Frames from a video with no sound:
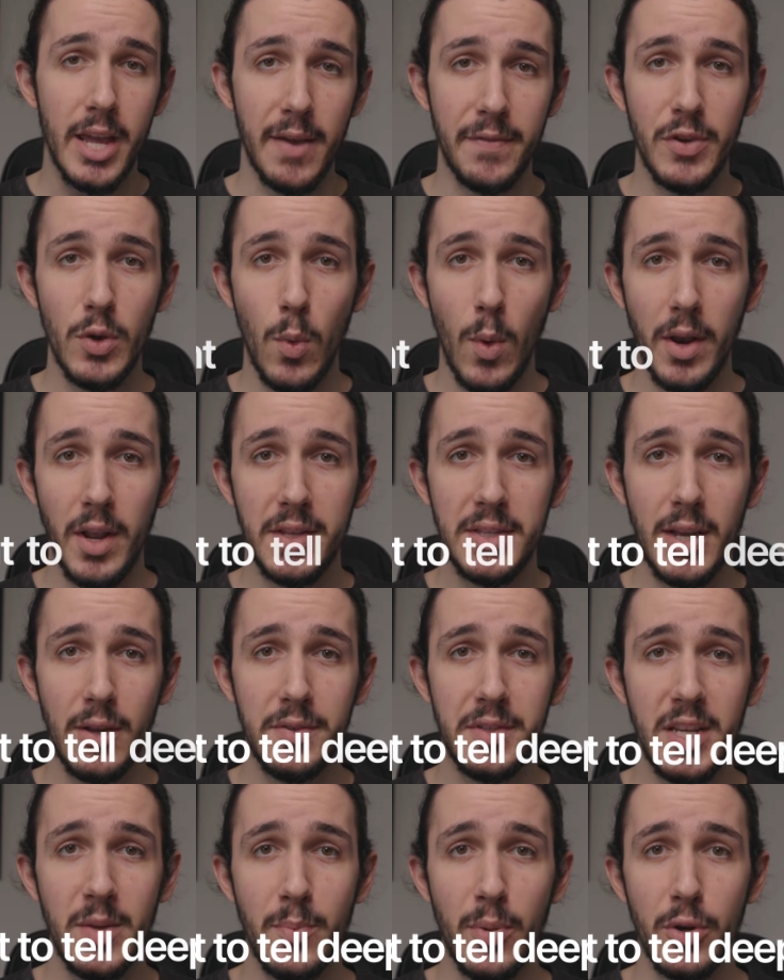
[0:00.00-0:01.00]
If you want to tell
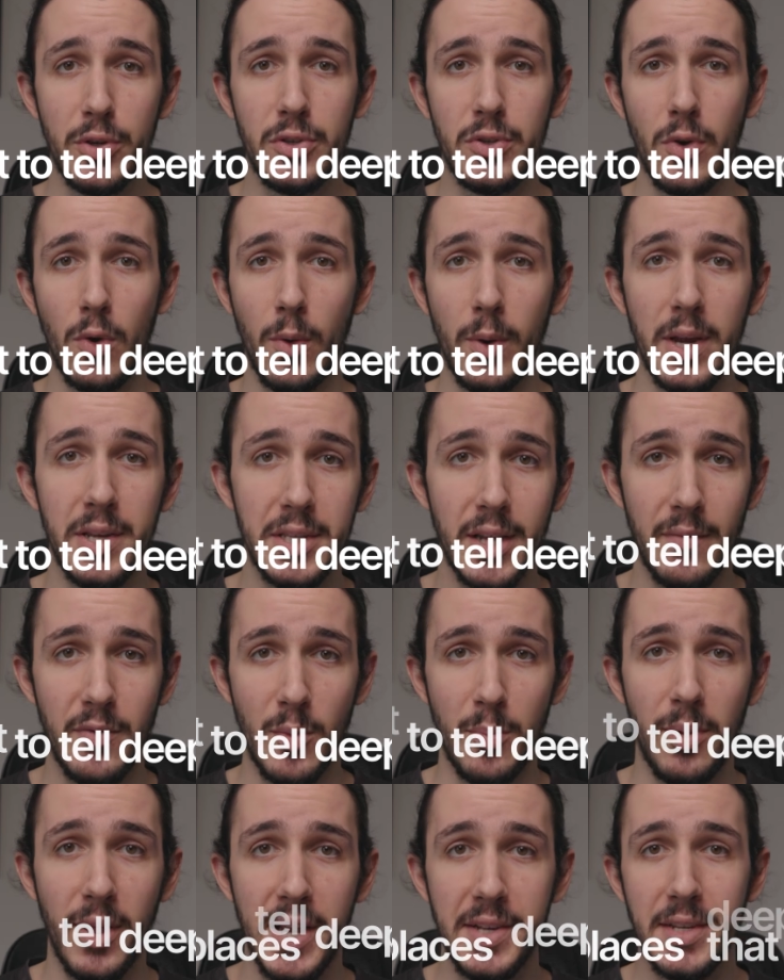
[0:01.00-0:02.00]
deeper stories of
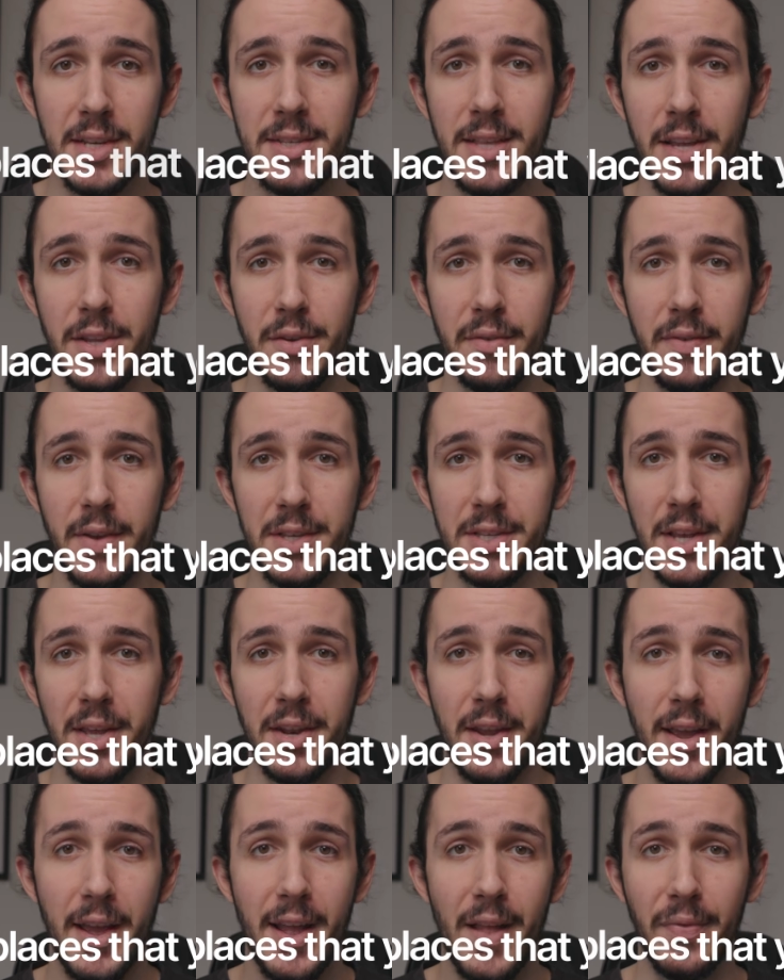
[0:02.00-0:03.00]
the places that you
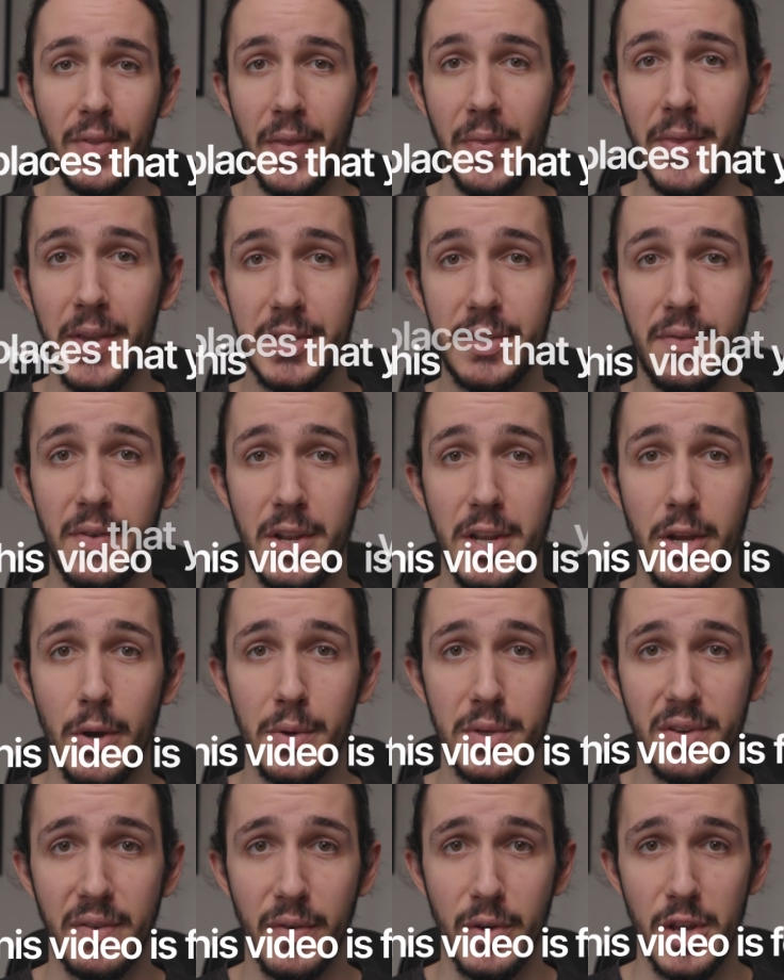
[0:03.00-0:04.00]
visit, then this
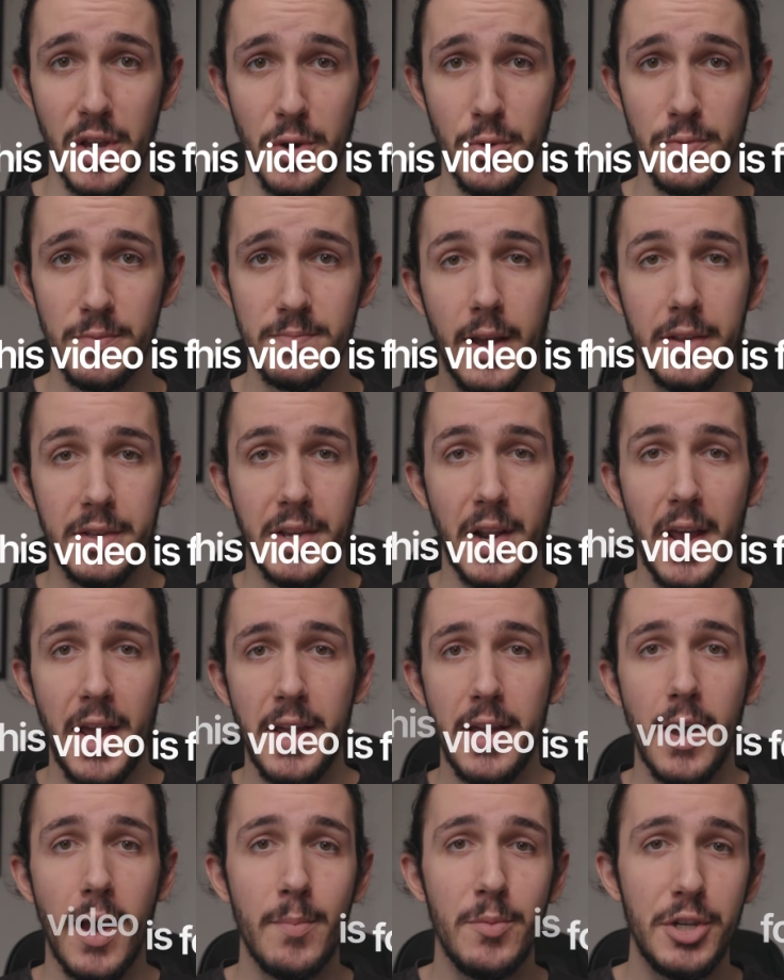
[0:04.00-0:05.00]
video is for you.
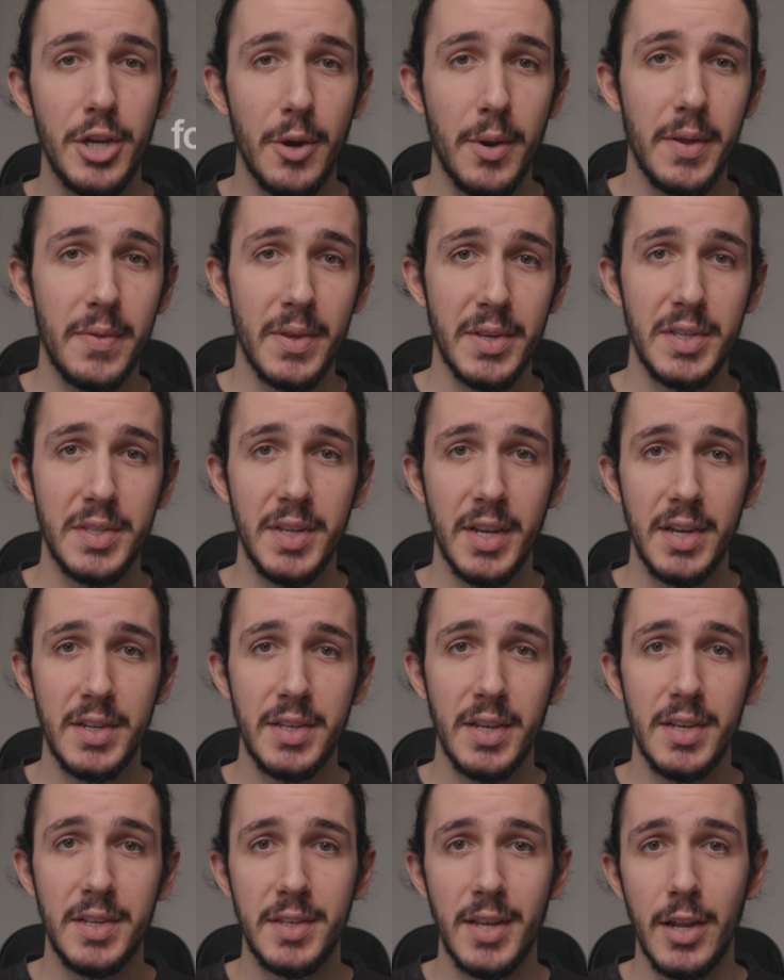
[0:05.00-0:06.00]
Today, I'm sharing the
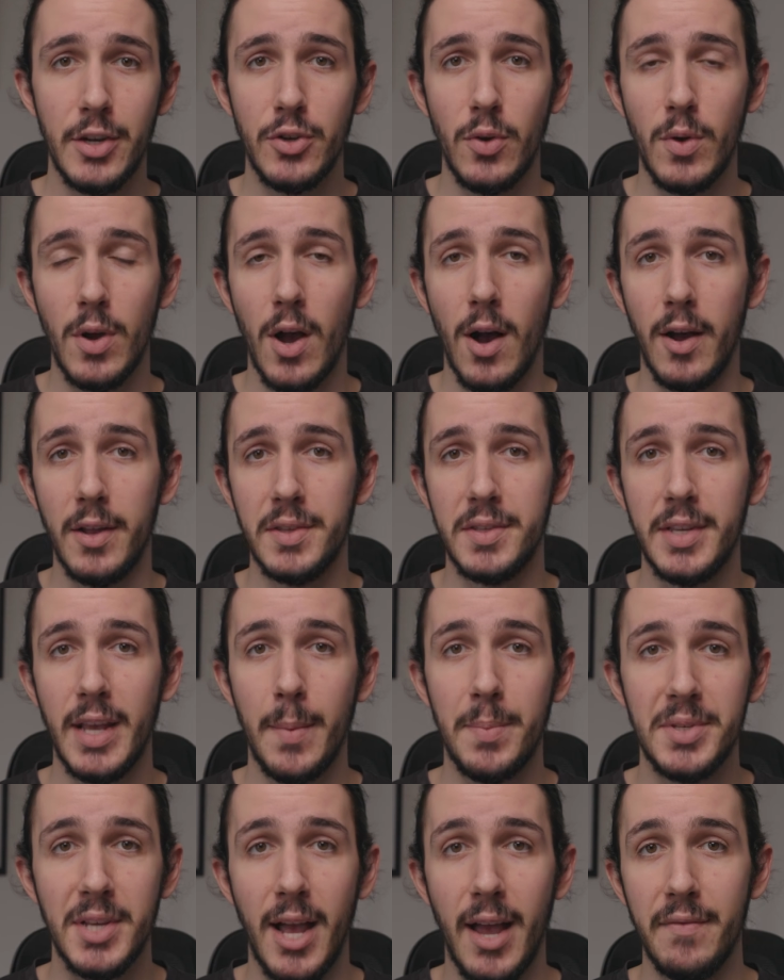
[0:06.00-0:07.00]
6 essential
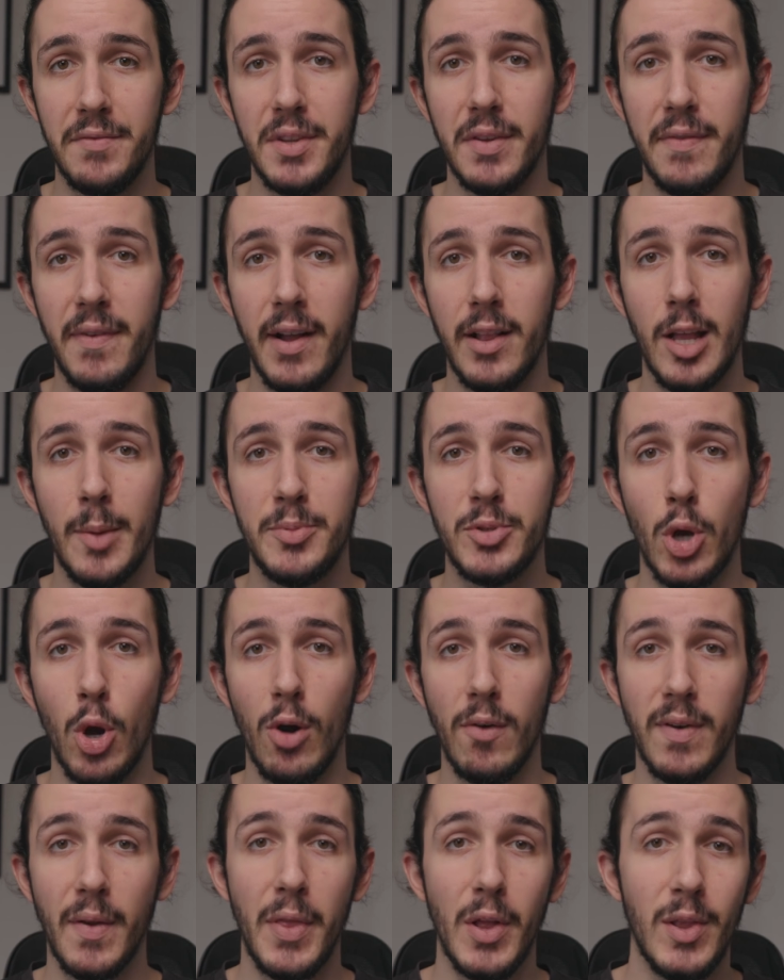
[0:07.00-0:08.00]
concepts I've developed
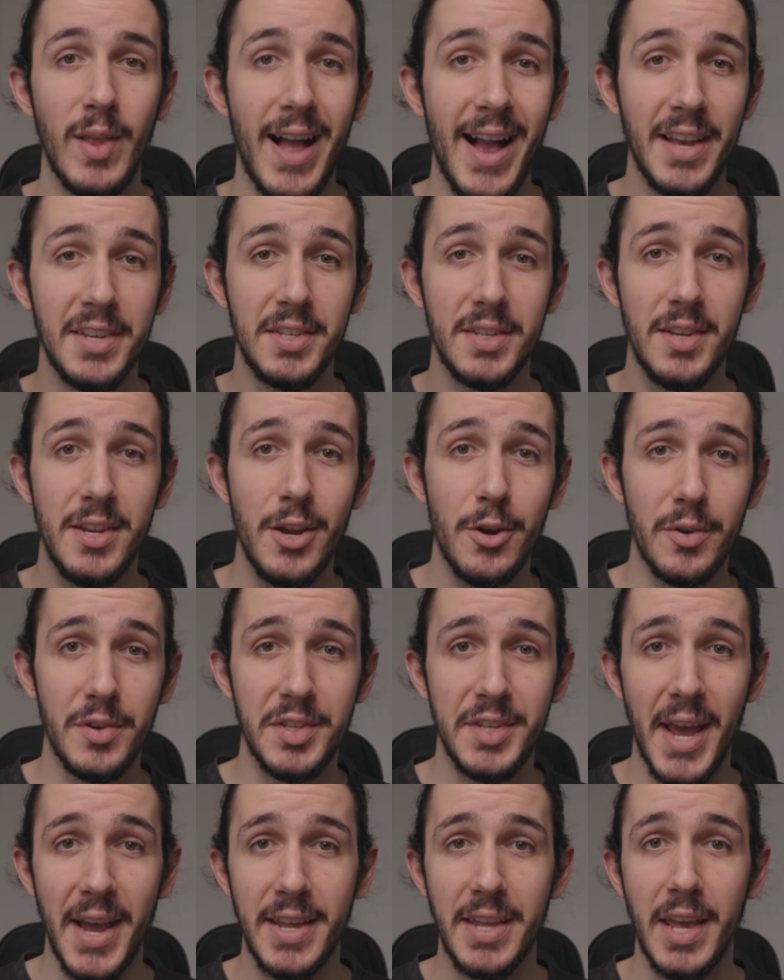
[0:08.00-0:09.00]
over the last near
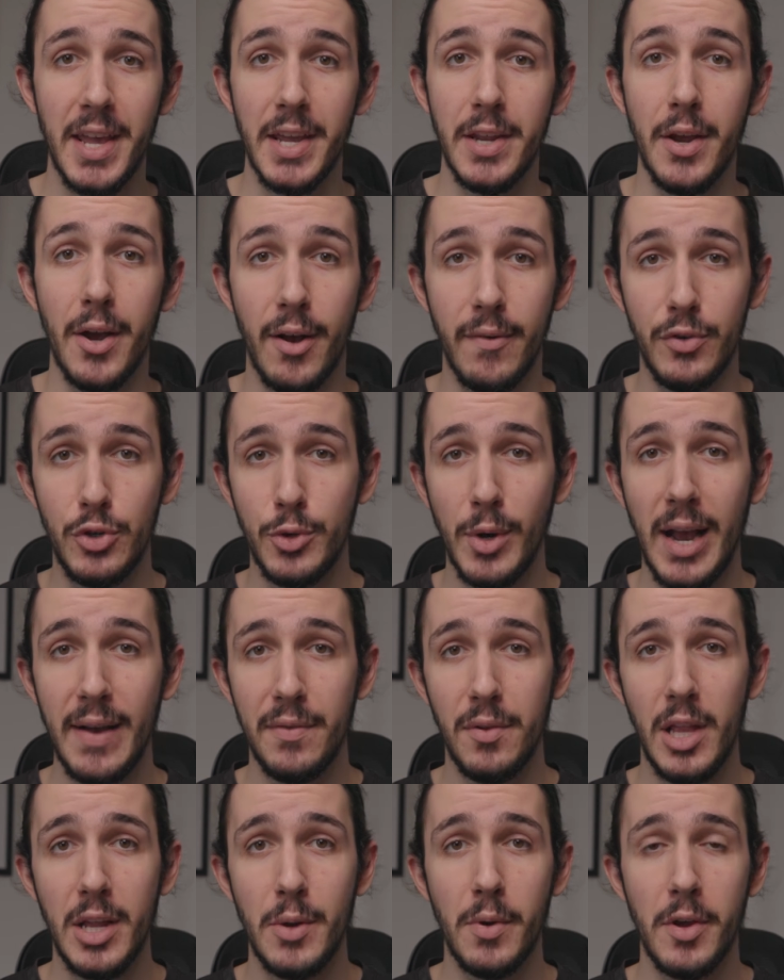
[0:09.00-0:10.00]
decade of
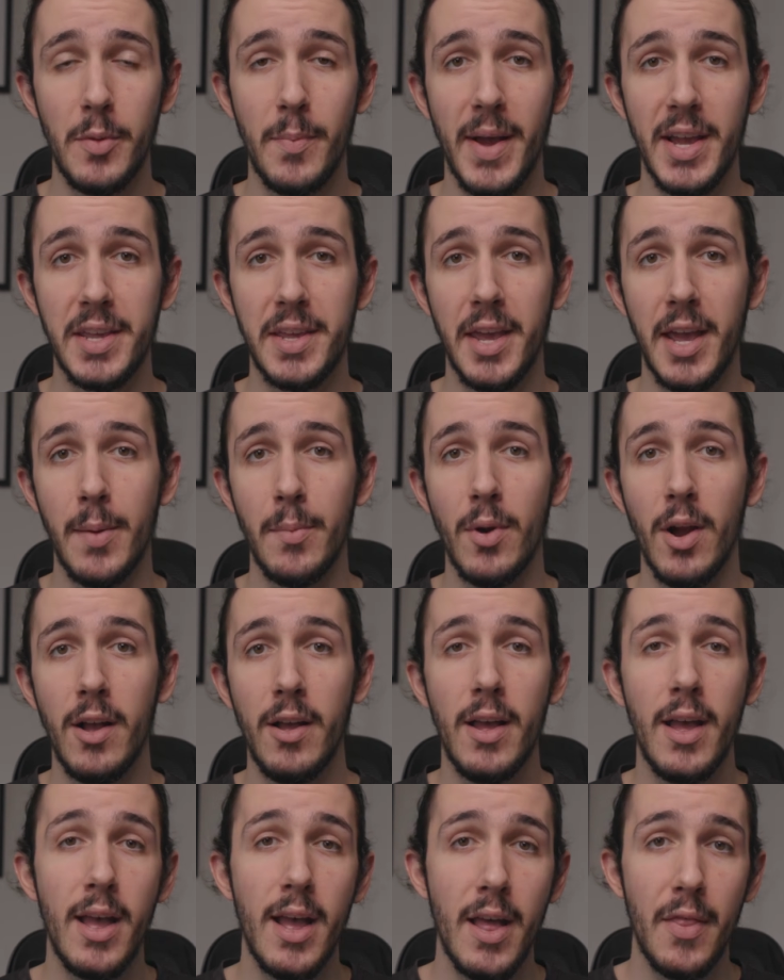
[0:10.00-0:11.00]
traveling with my
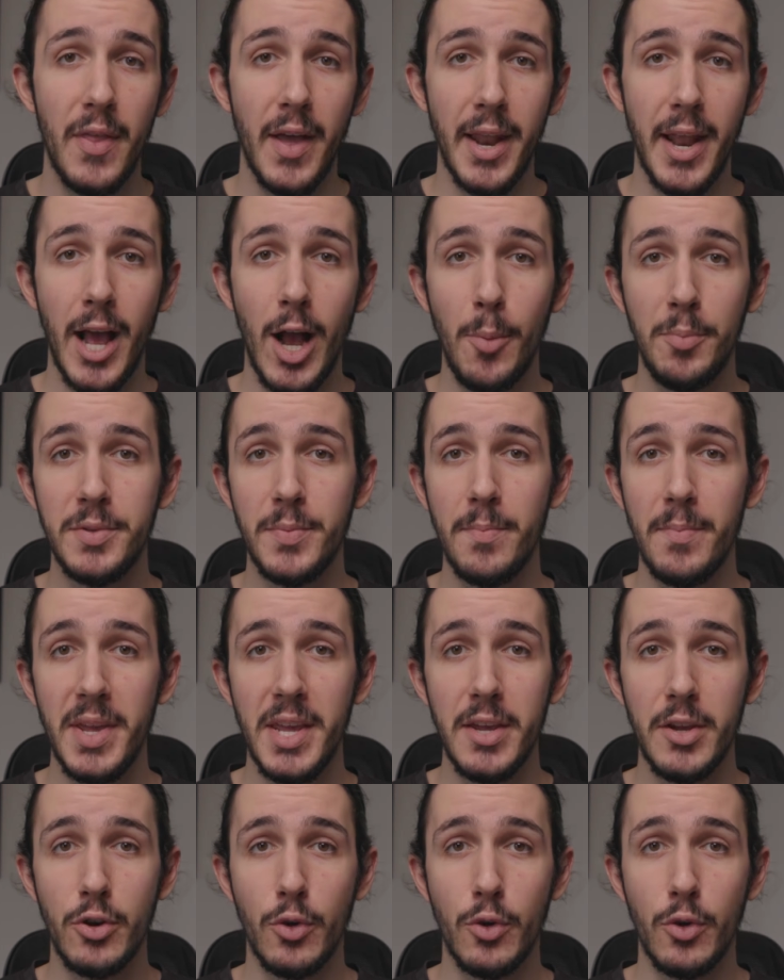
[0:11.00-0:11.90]
camera that helped me